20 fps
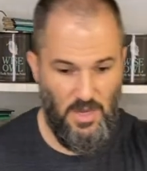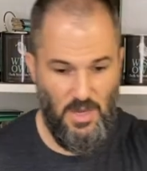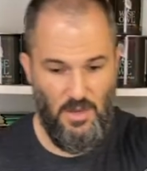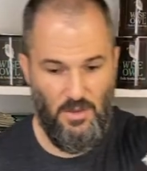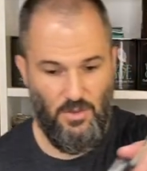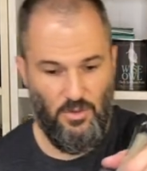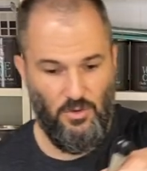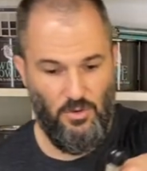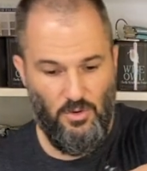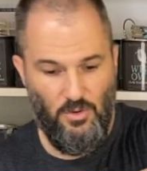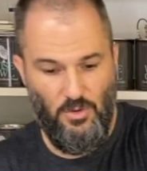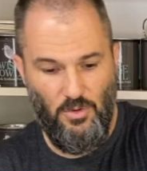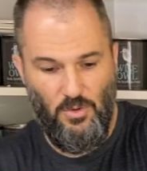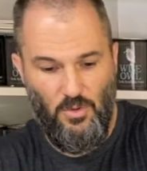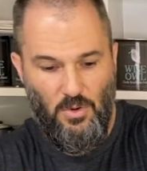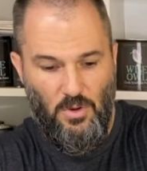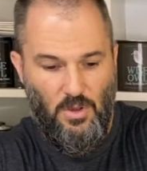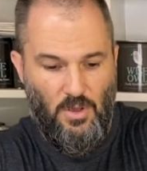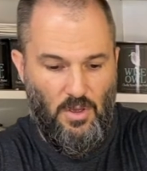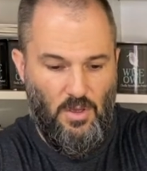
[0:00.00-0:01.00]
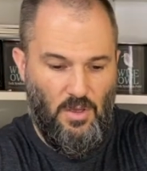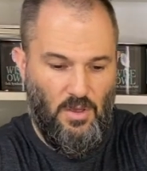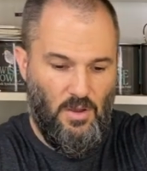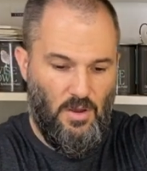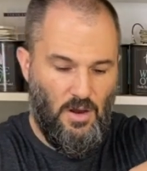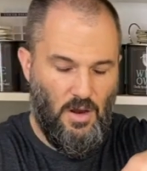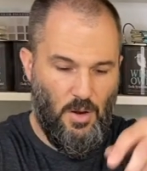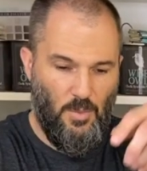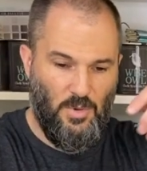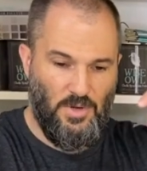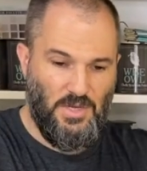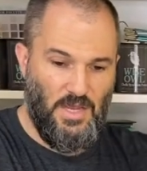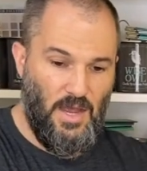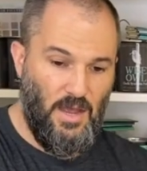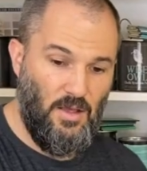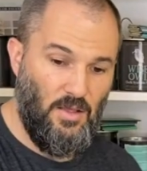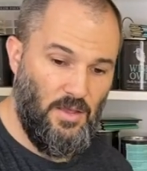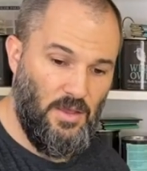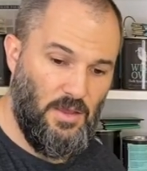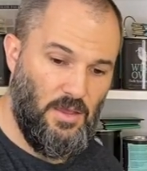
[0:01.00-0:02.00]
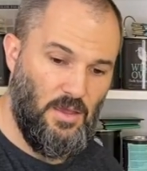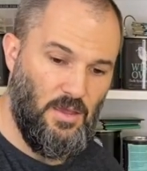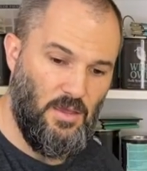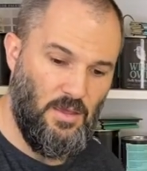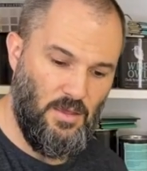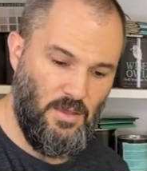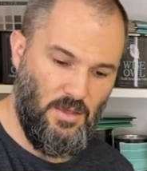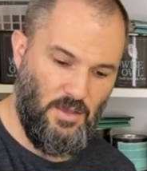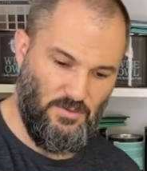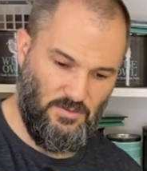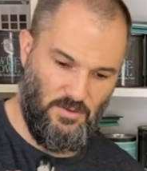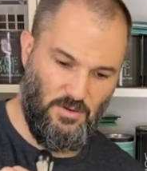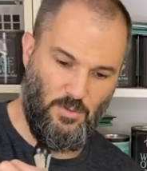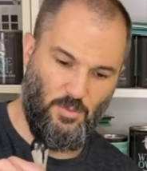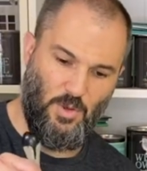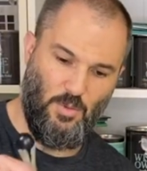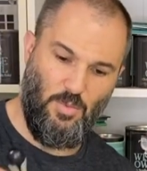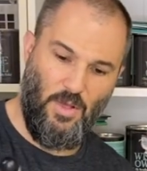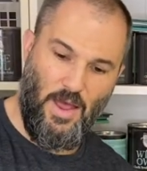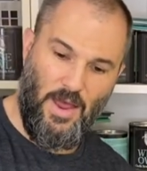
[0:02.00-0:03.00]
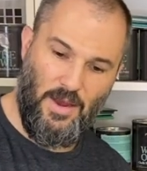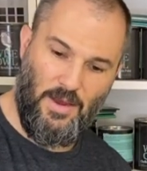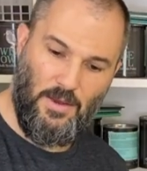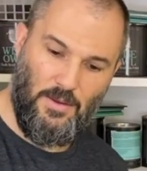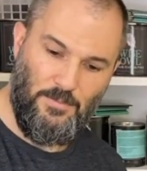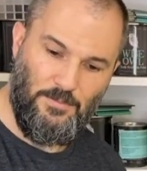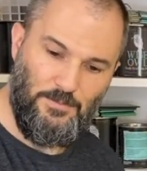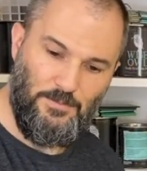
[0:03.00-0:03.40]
peek through our metallic is going to be black.